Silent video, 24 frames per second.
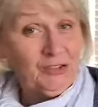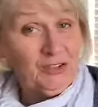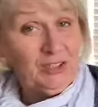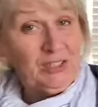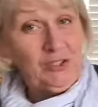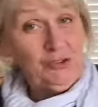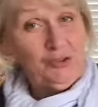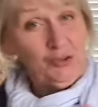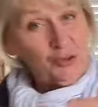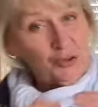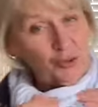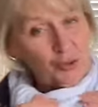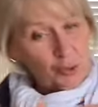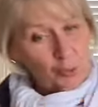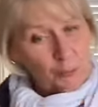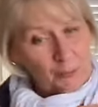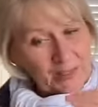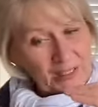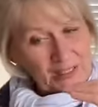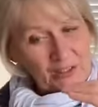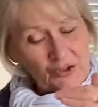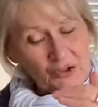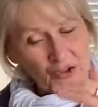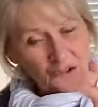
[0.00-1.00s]
teachers you're
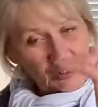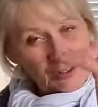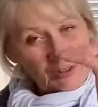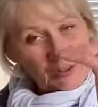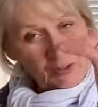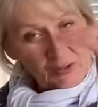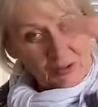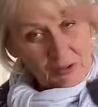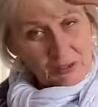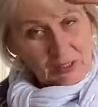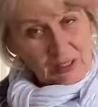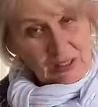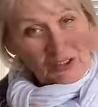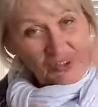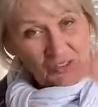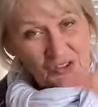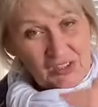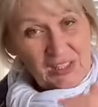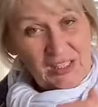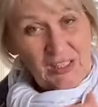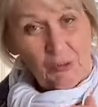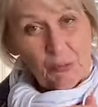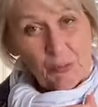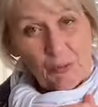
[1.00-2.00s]
managing to
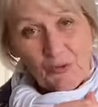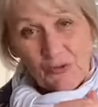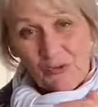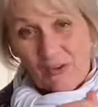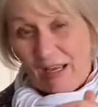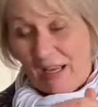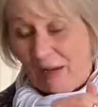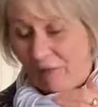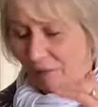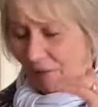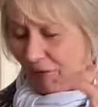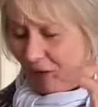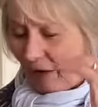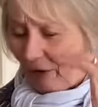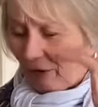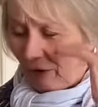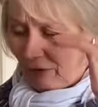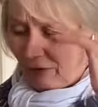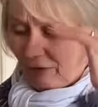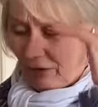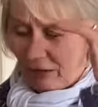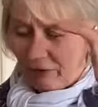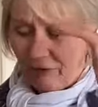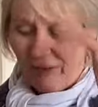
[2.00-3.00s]
sequence that very
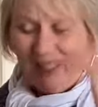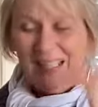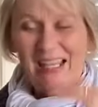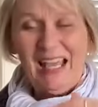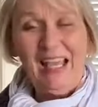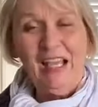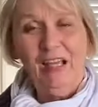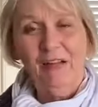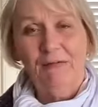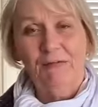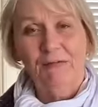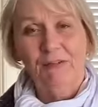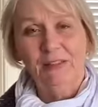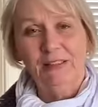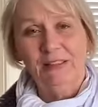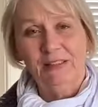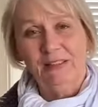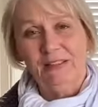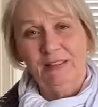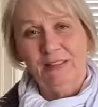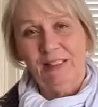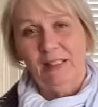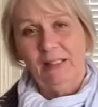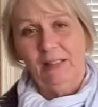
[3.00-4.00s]
very carefully
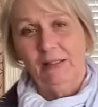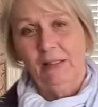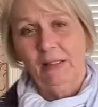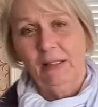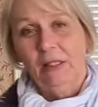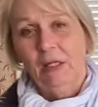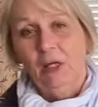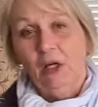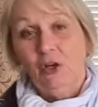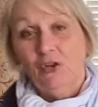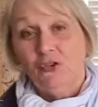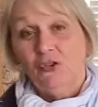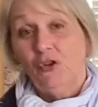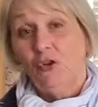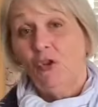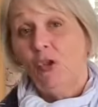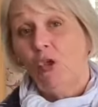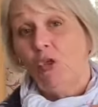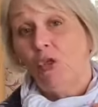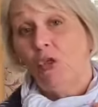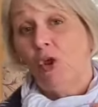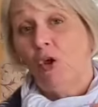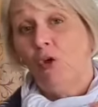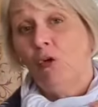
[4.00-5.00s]
indeed so
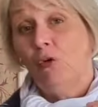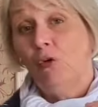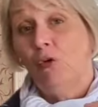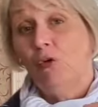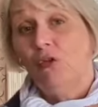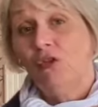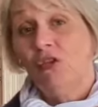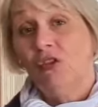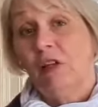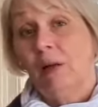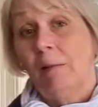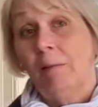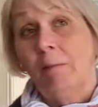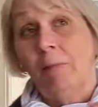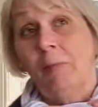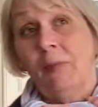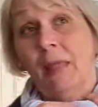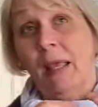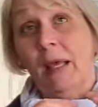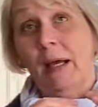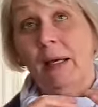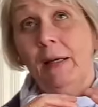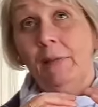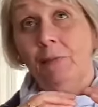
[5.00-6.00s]
that those
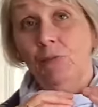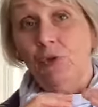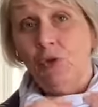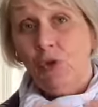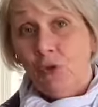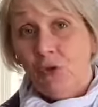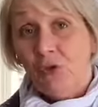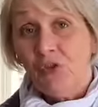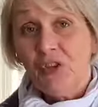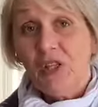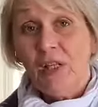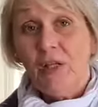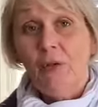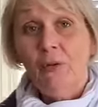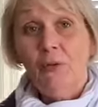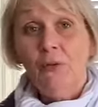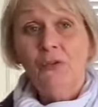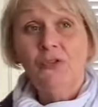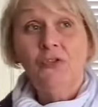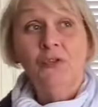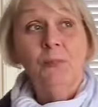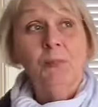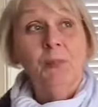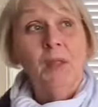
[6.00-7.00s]
um, new
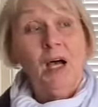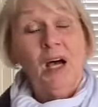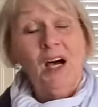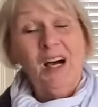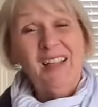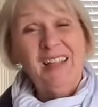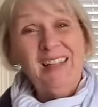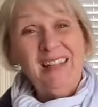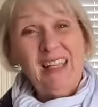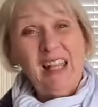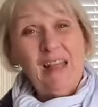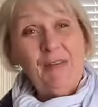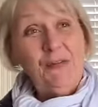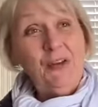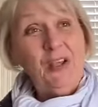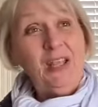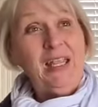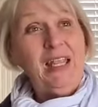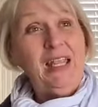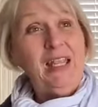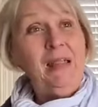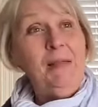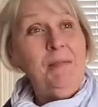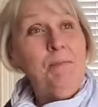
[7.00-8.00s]
skills are never
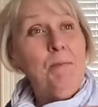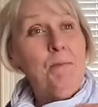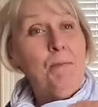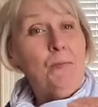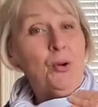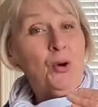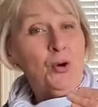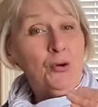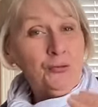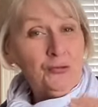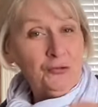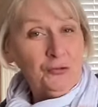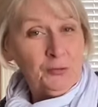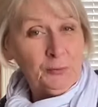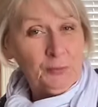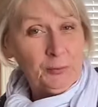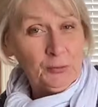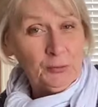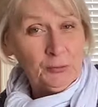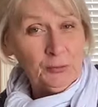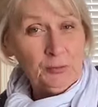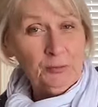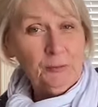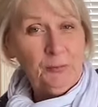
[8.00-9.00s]

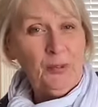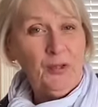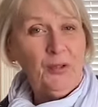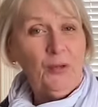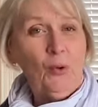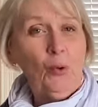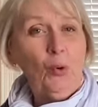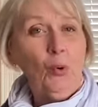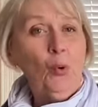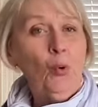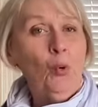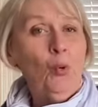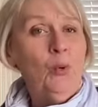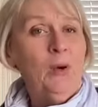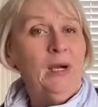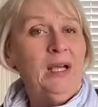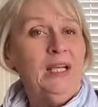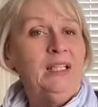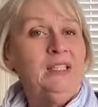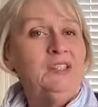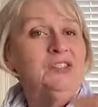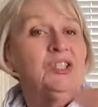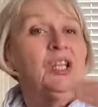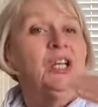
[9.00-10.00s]
impossible but
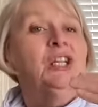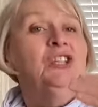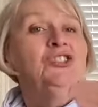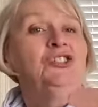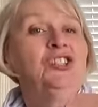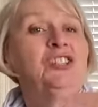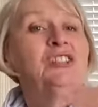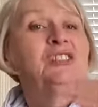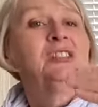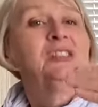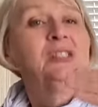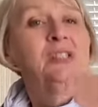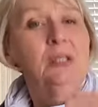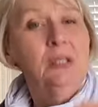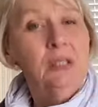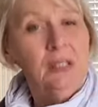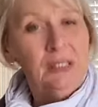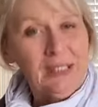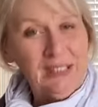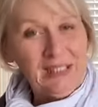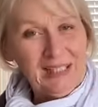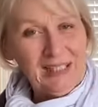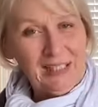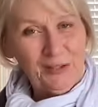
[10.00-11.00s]
always just
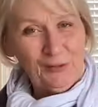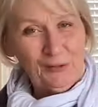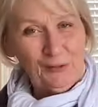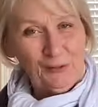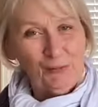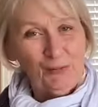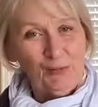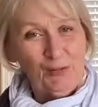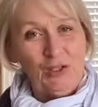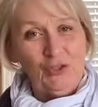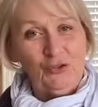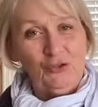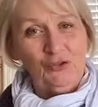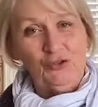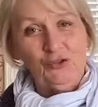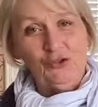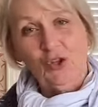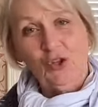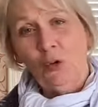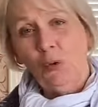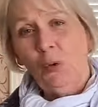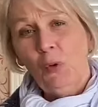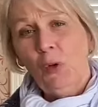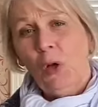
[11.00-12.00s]
slightly out of reach
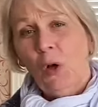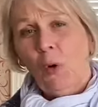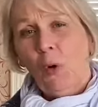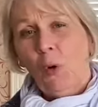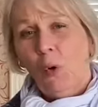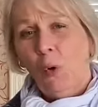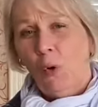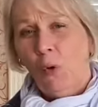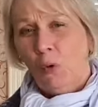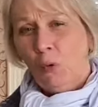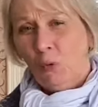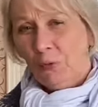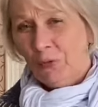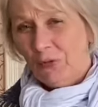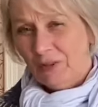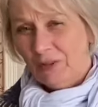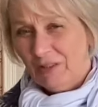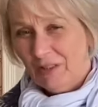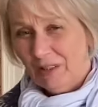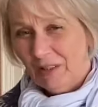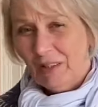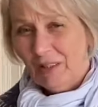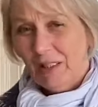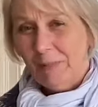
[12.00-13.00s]
so all the
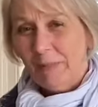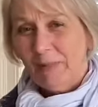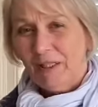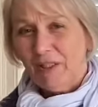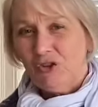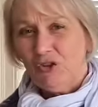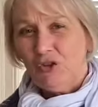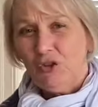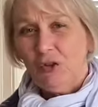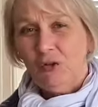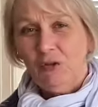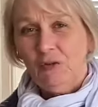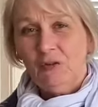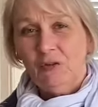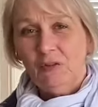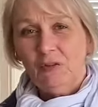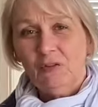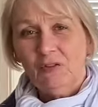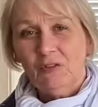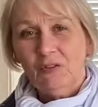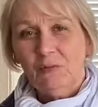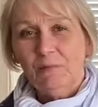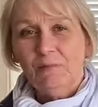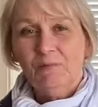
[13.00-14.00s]
time our students